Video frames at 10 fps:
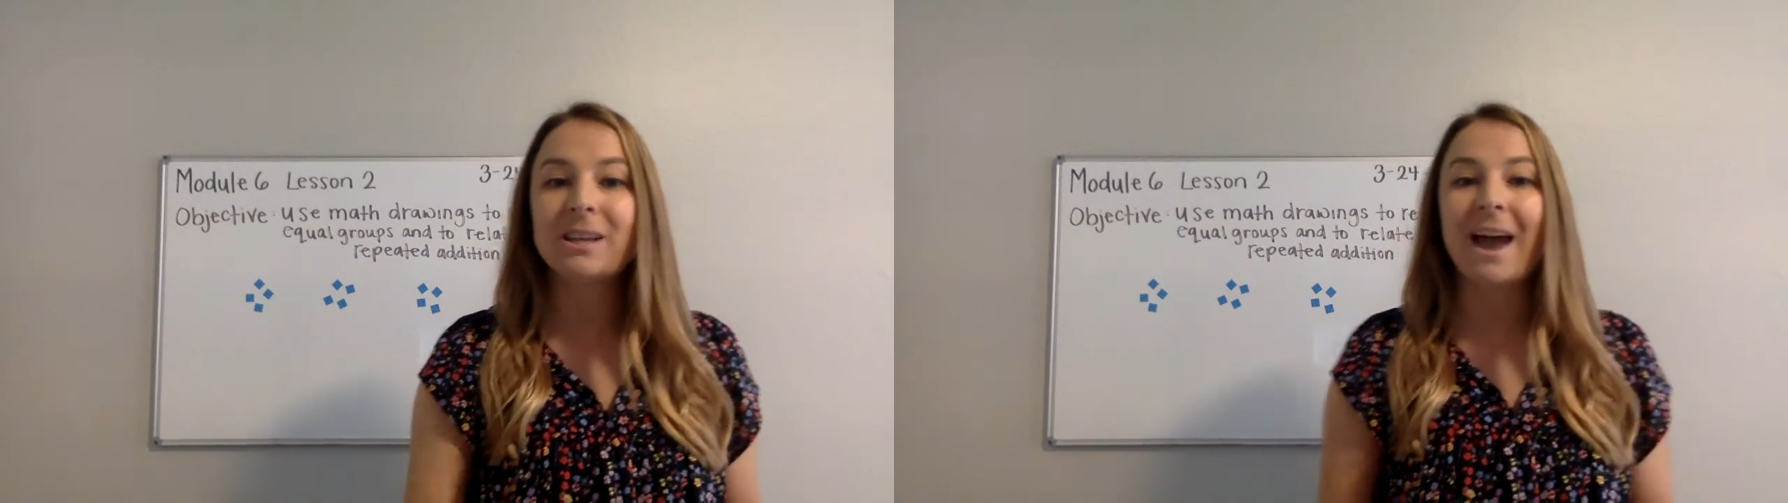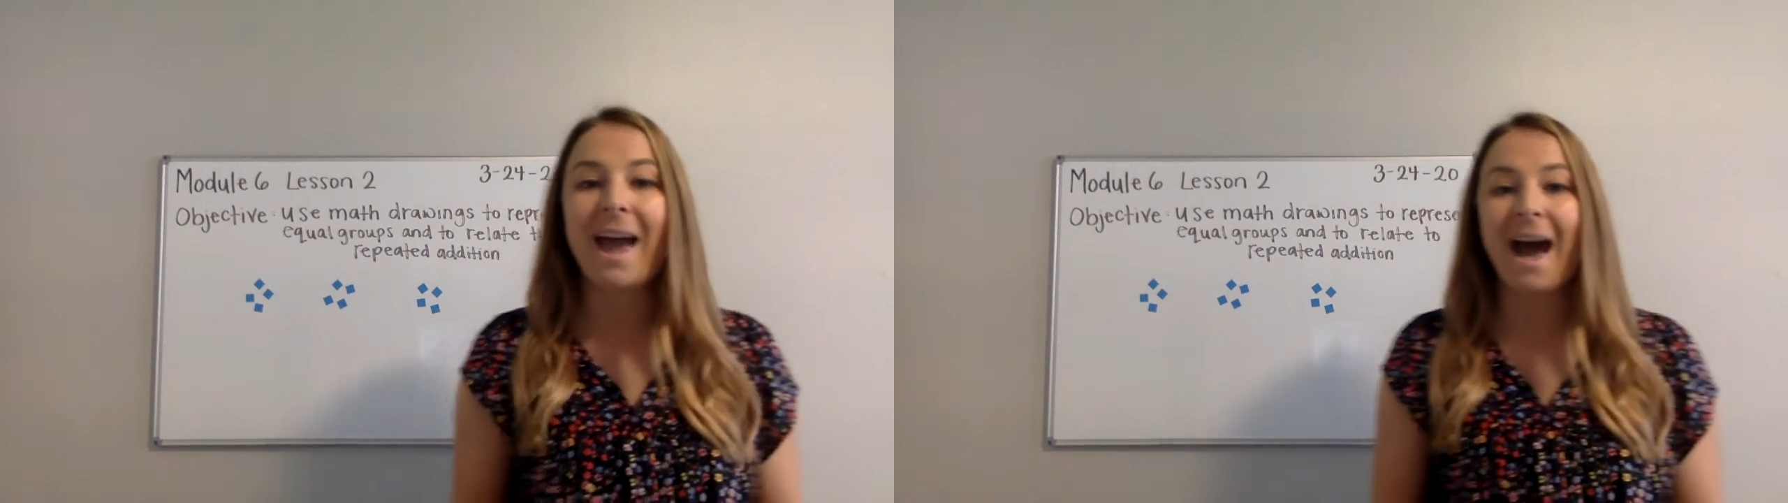
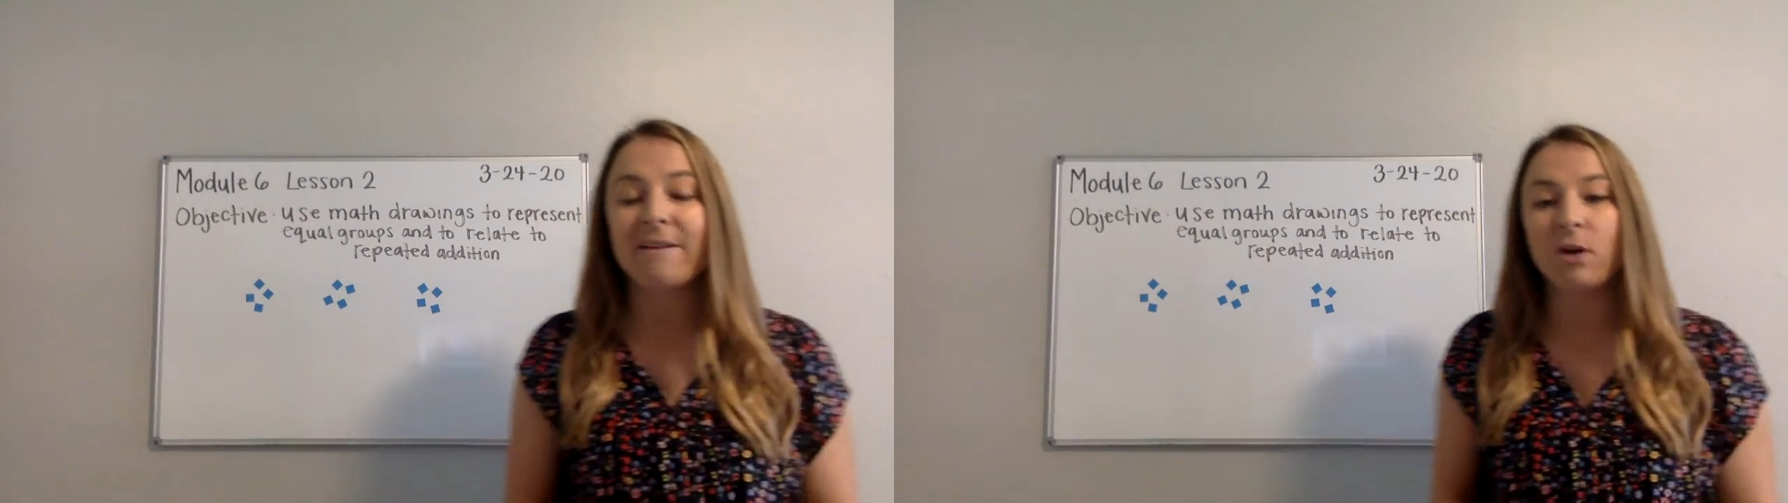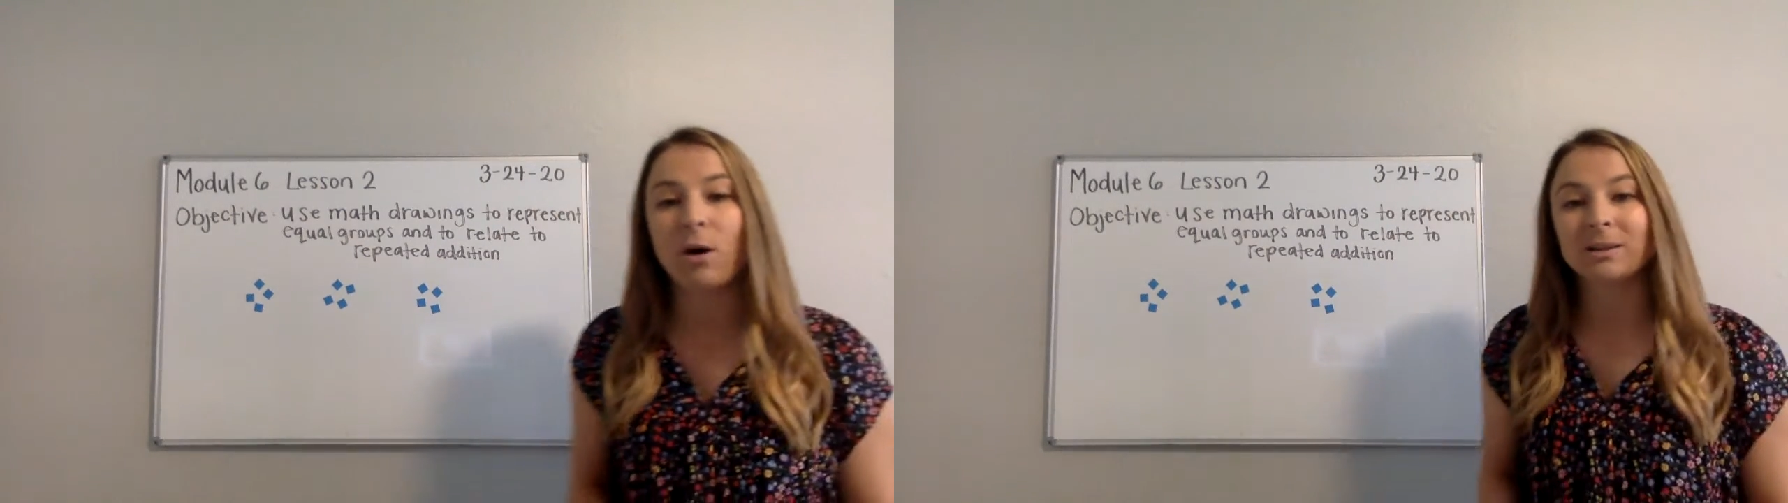I
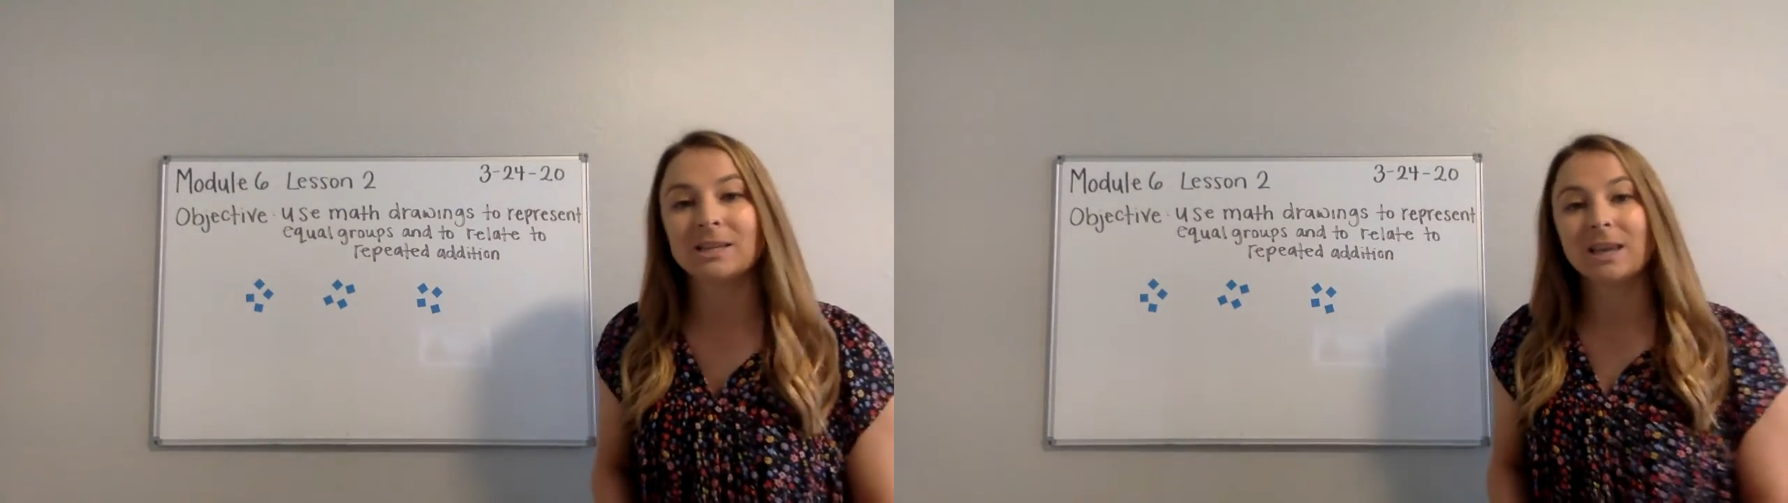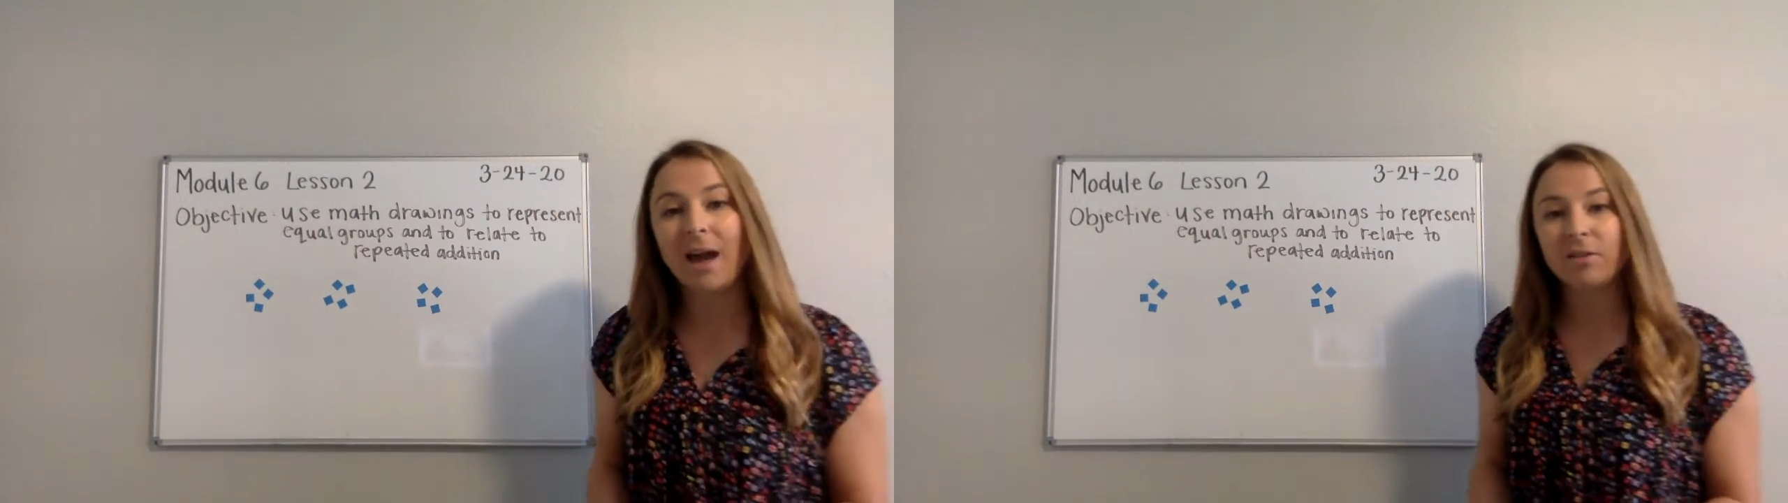have all
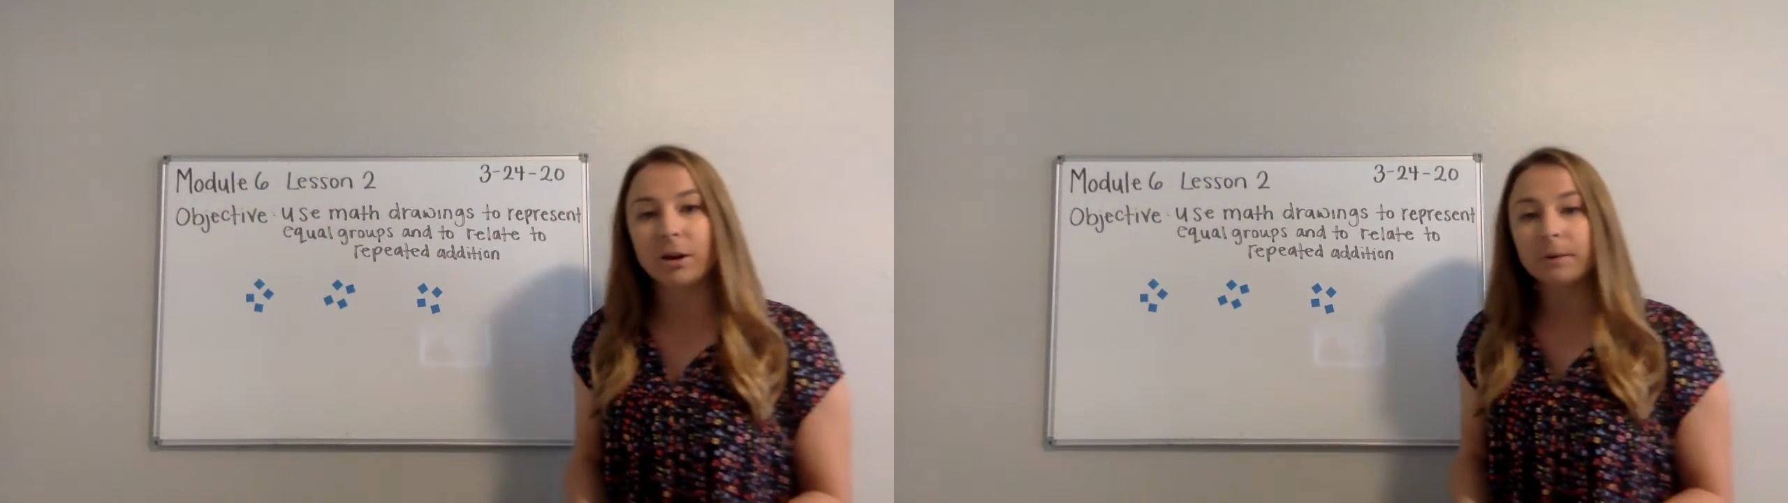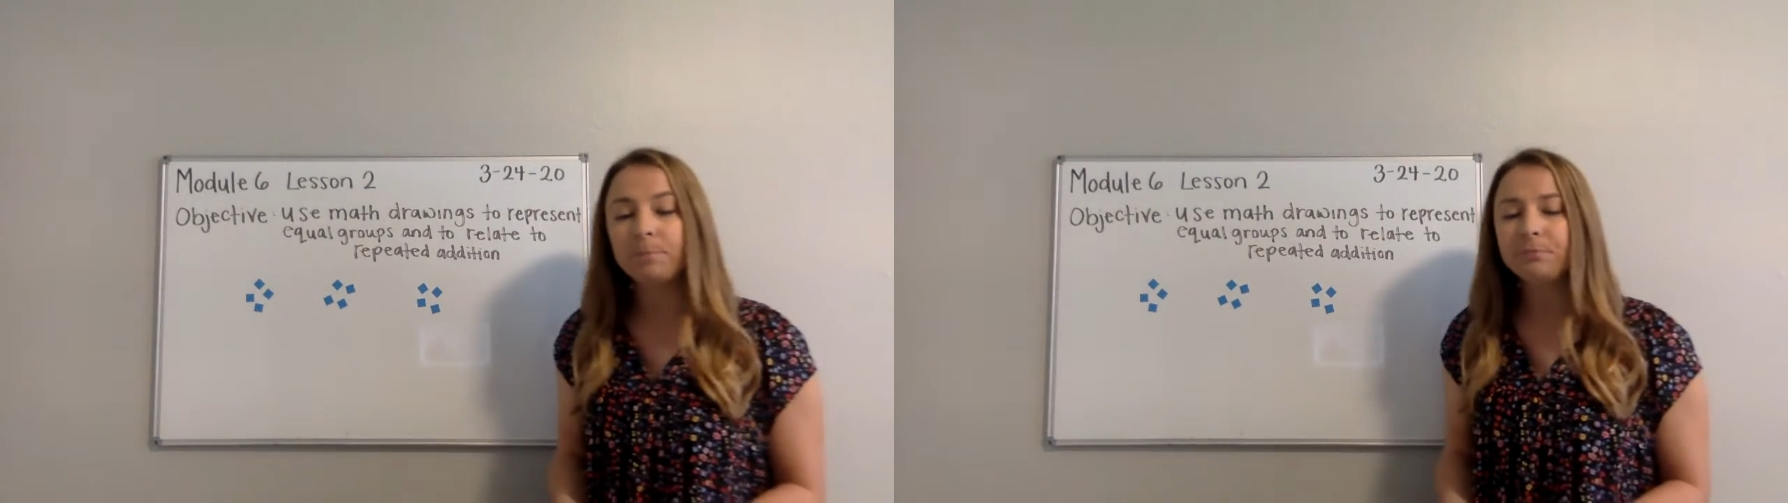
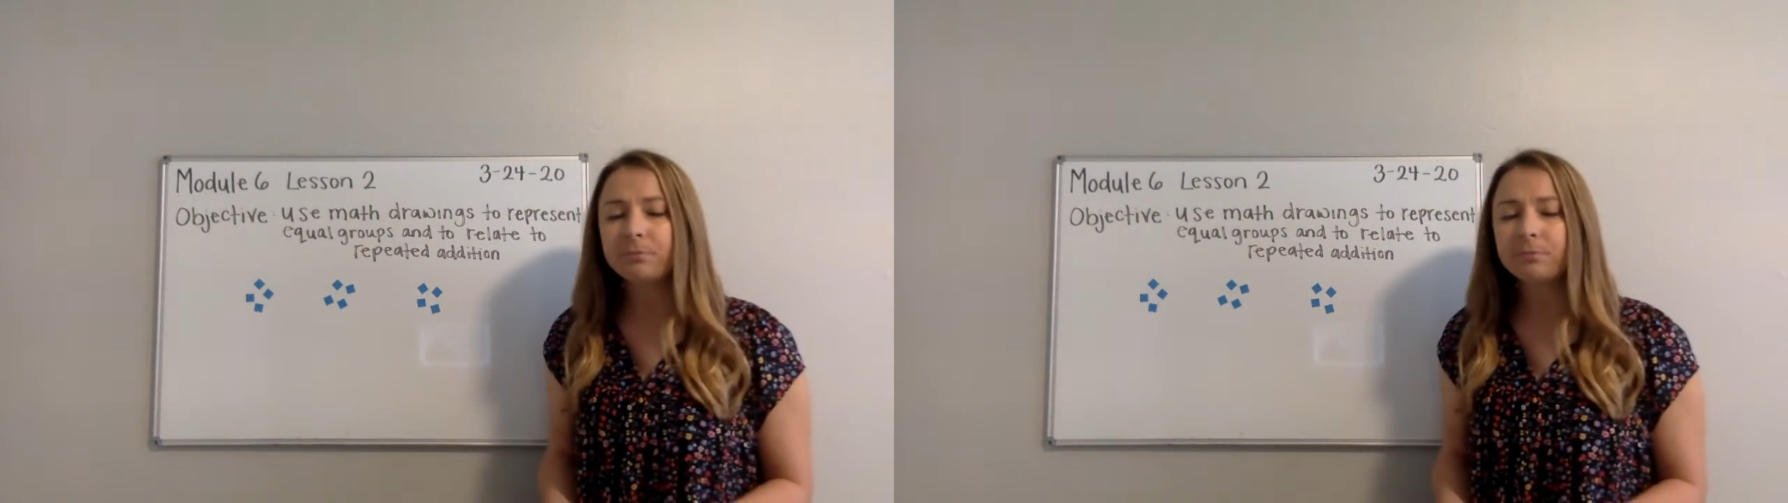together,